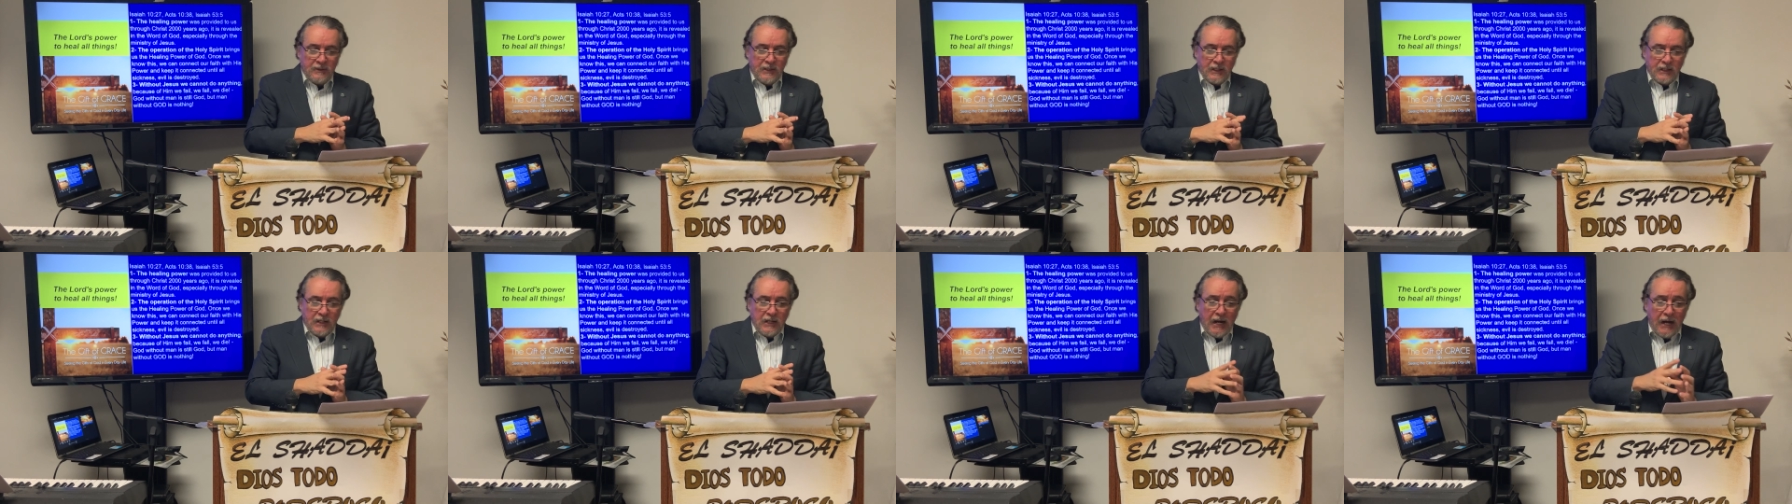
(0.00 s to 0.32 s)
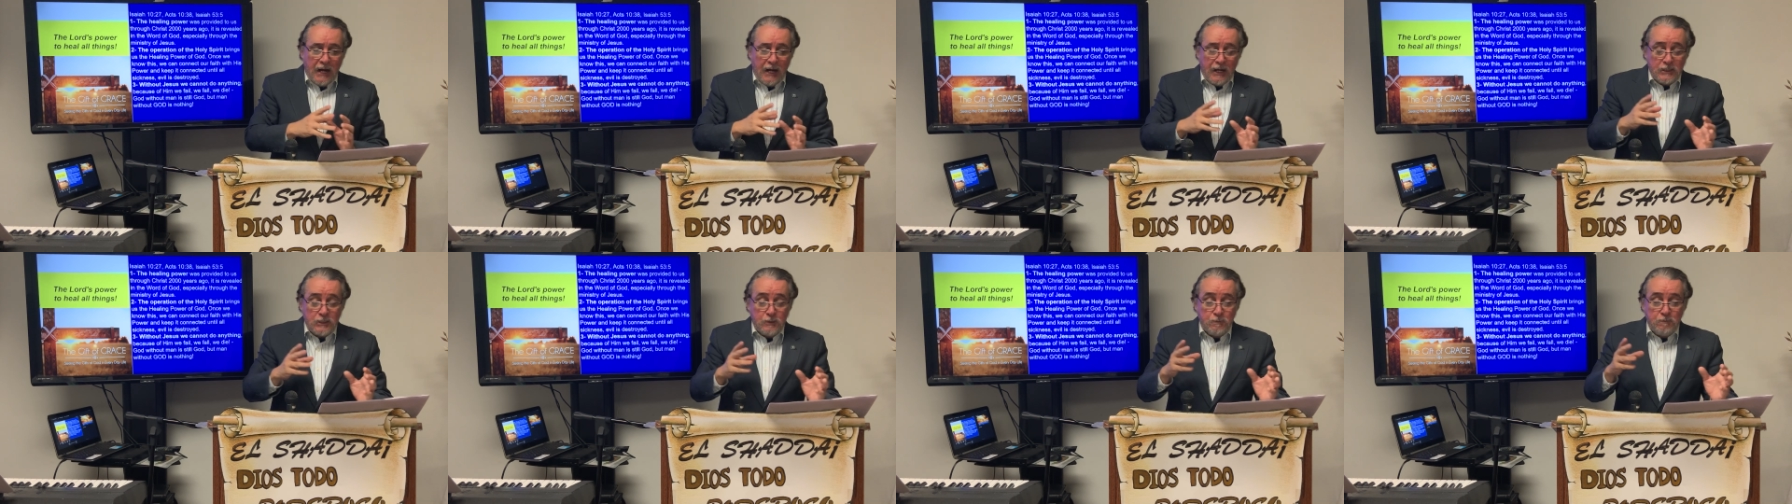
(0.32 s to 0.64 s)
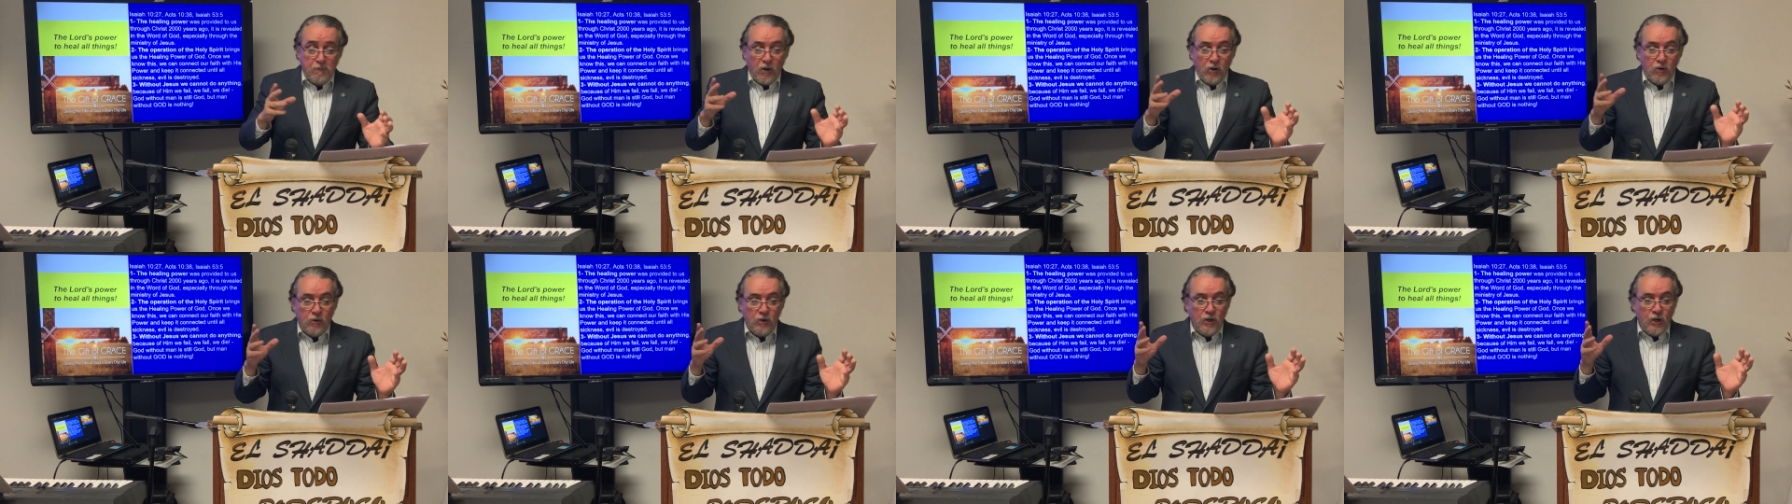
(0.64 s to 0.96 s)
The
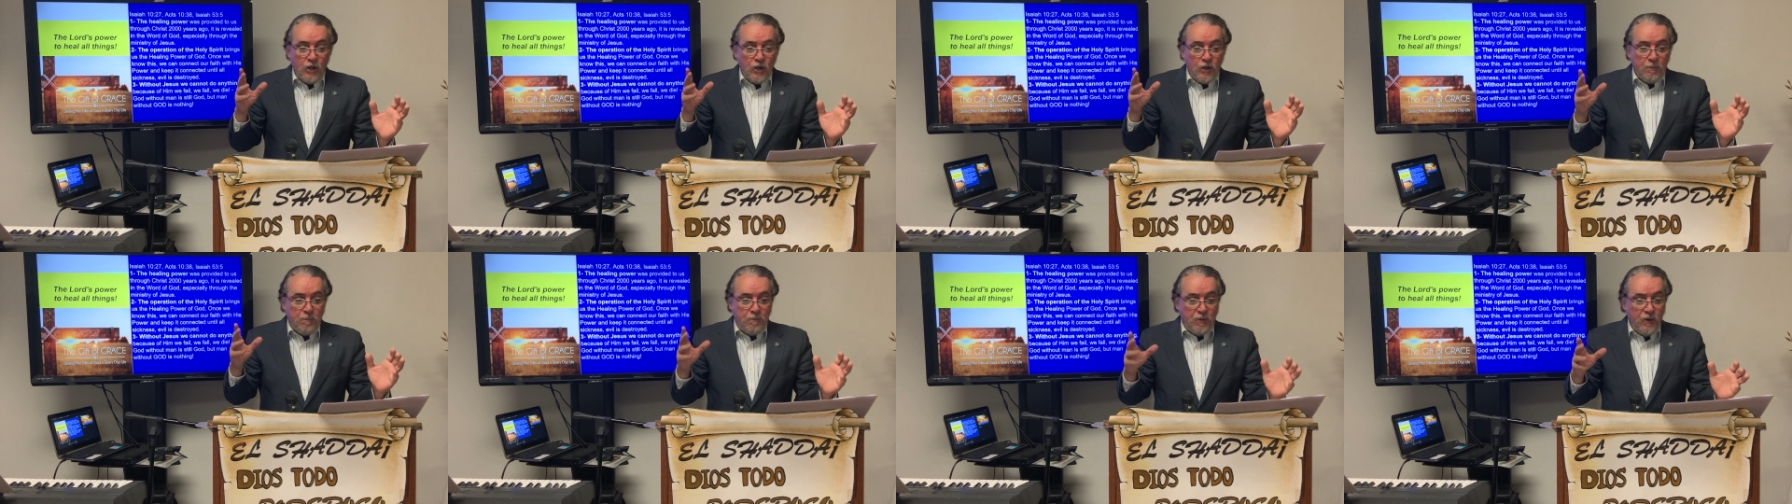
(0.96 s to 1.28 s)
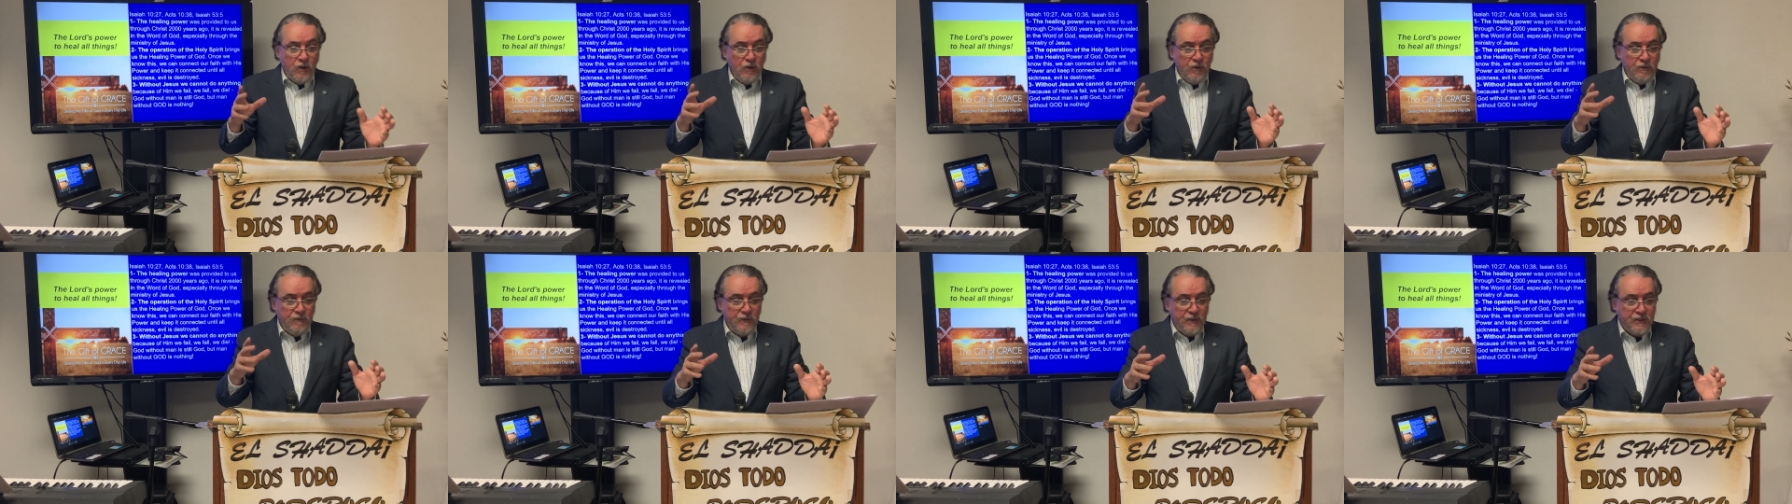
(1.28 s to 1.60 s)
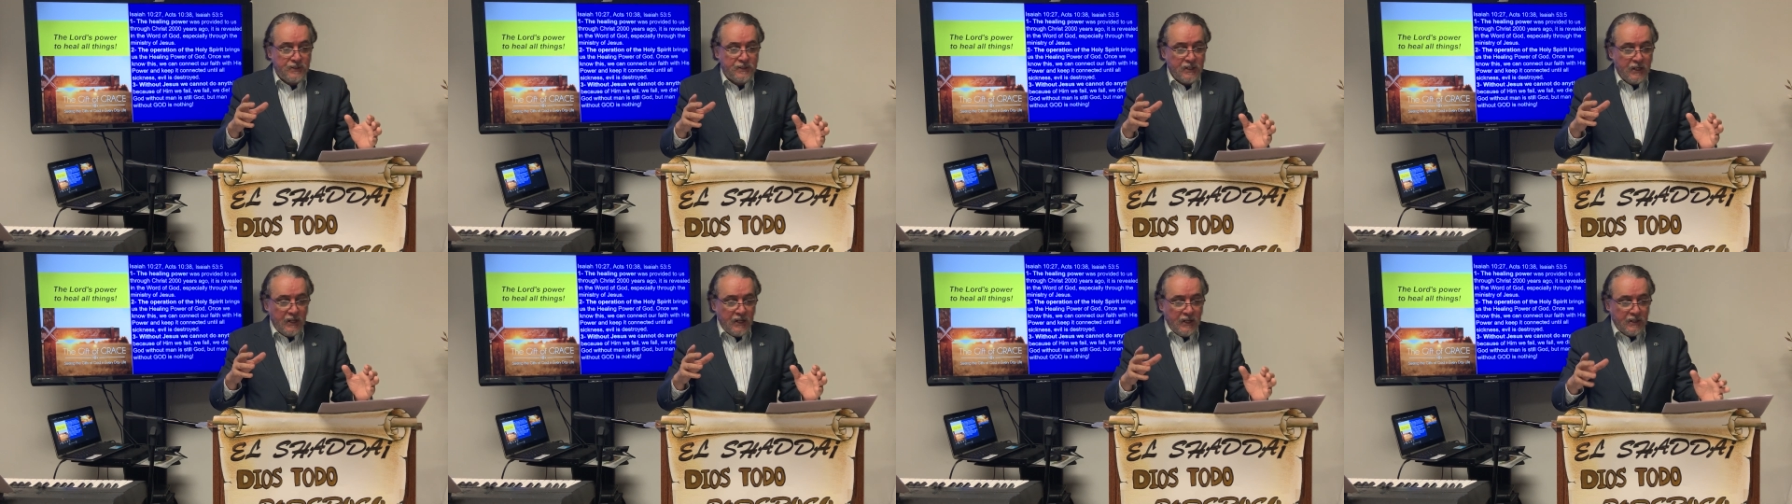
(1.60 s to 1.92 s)
gospel
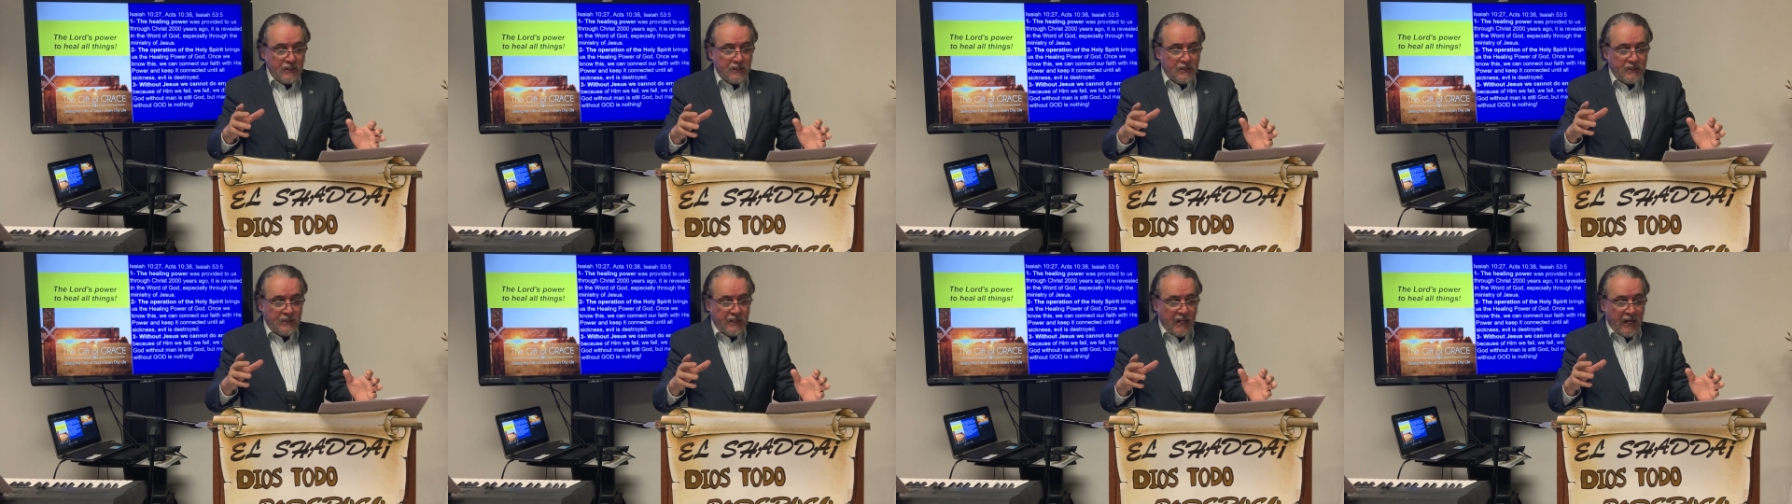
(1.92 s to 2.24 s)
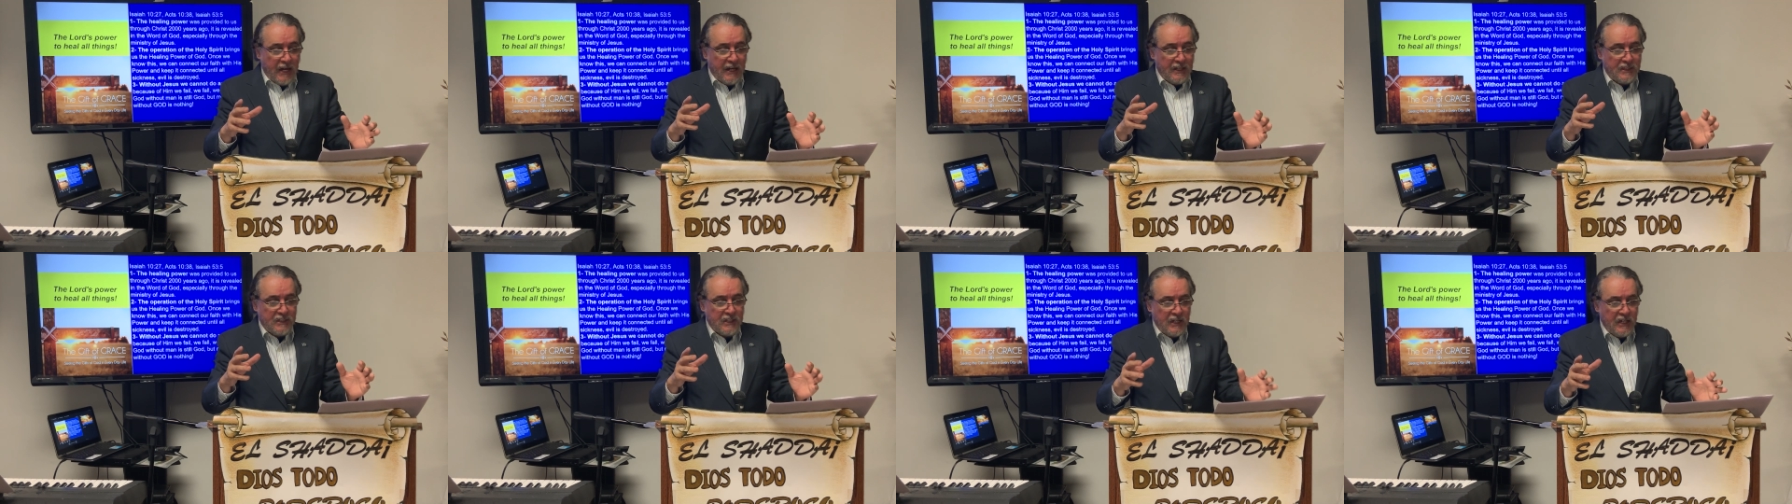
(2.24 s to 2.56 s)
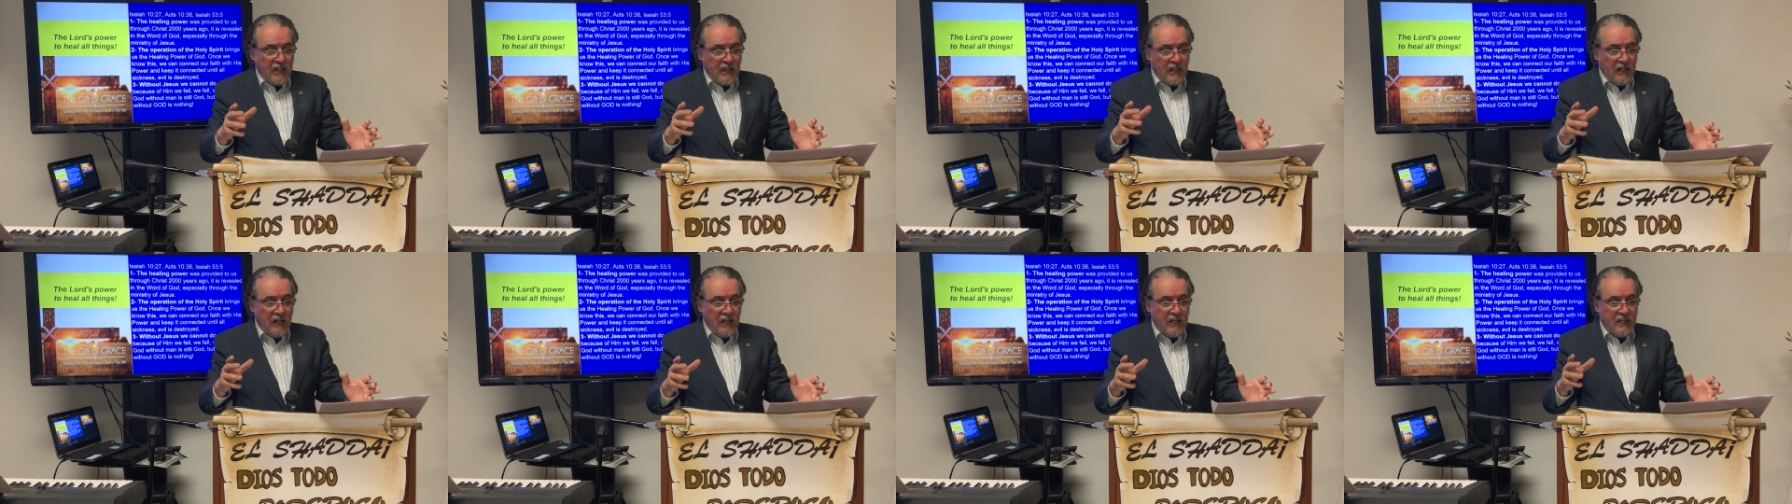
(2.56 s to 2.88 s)
proves that
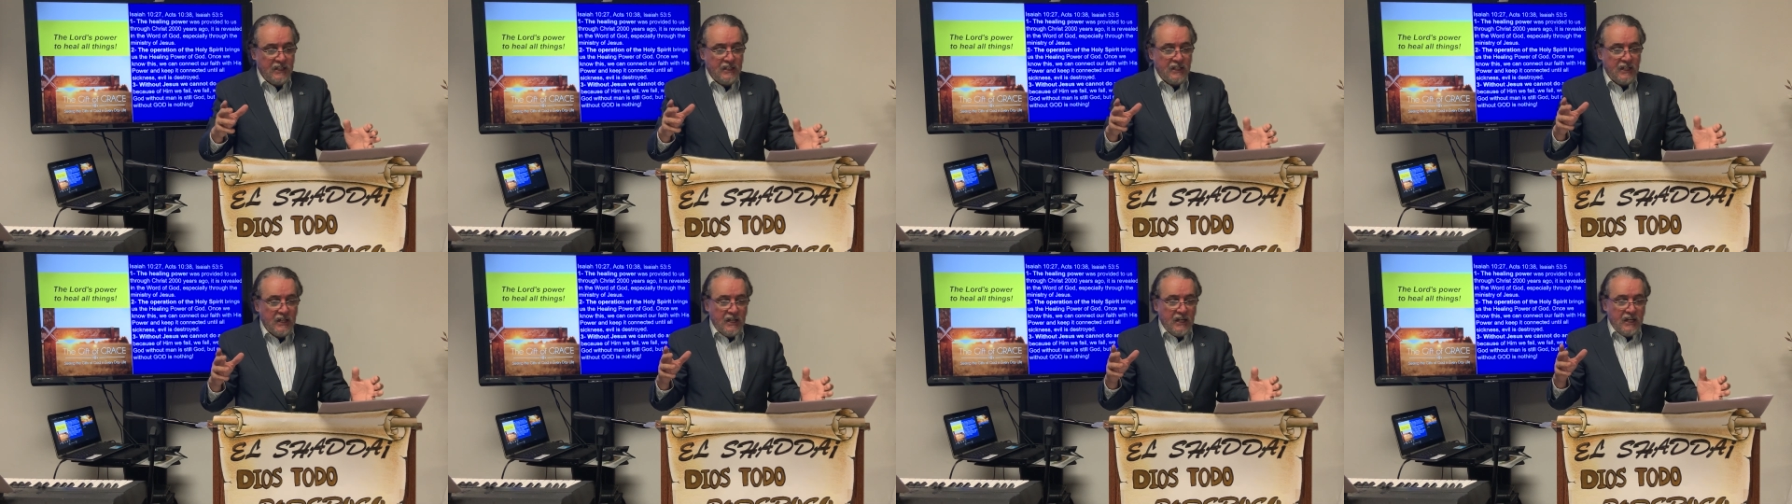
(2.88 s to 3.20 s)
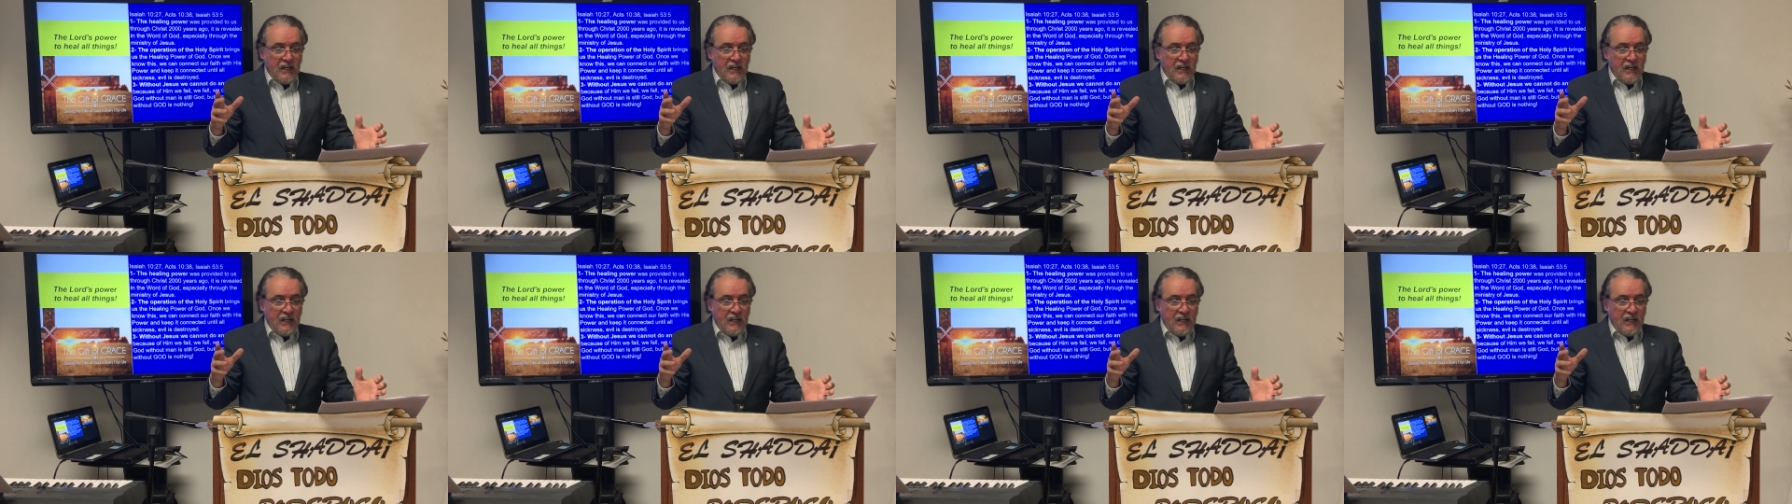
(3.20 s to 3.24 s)
healing